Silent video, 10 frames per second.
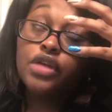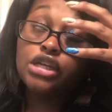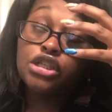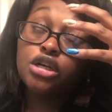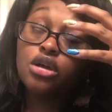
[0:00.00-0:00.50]
They
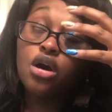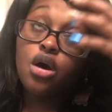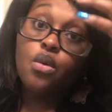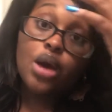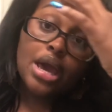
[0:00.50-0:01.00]
should
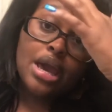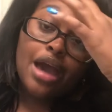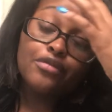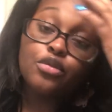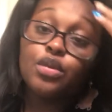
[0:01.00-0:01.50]
go away
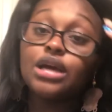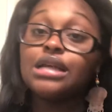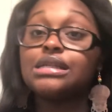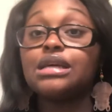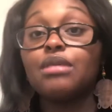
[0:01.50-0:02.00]
after
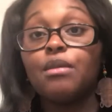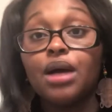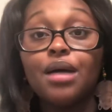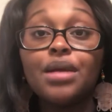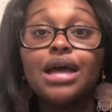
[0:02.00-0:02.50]
pregnancy. My
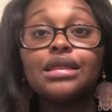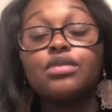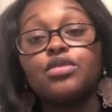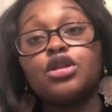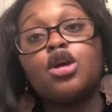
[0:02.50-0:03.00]
mom had
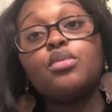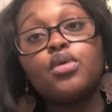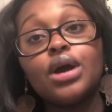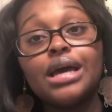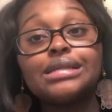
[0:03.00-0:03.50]
them with her
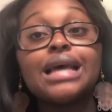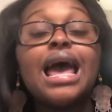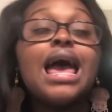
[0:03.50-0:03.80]
boys.